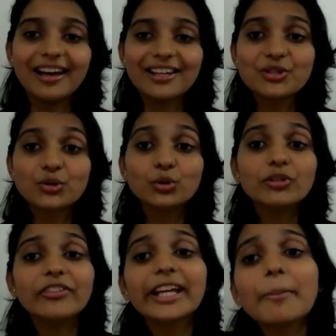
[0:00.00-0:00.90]
school,
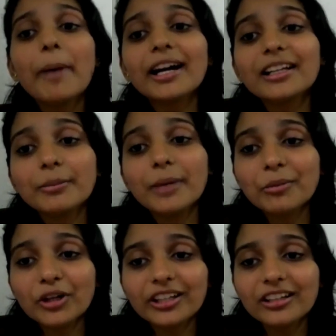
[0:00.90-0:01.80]
Vikhe Patil
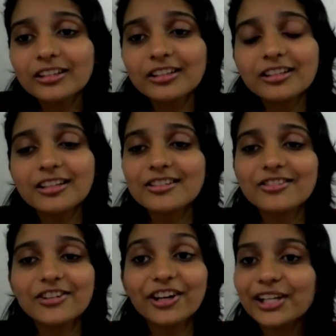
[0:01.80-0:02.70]
Memorial, is
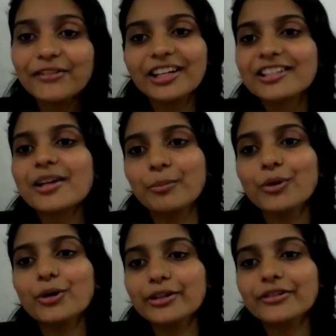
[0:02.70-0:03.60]
really very
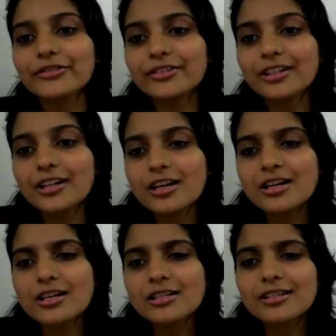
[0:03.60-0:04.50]
supportive.
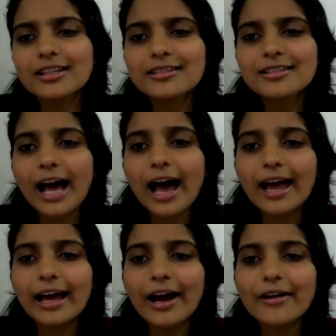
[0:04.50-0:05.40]
Since I
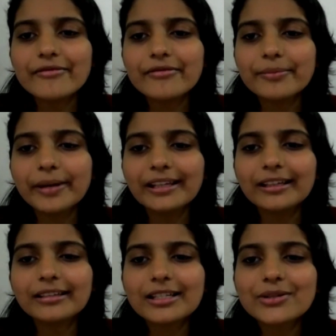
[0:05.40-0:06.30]
have been
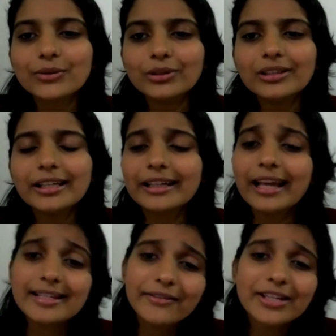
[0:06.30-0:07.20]
in this school, it
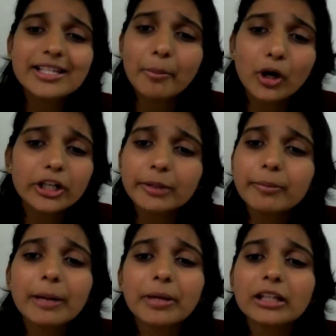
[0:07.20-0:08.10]
has even supported
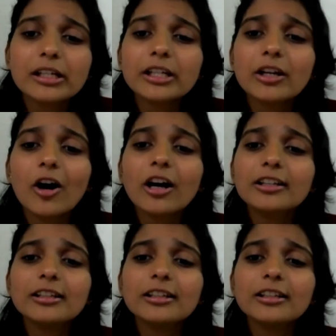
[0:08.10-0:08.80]
my brother in all,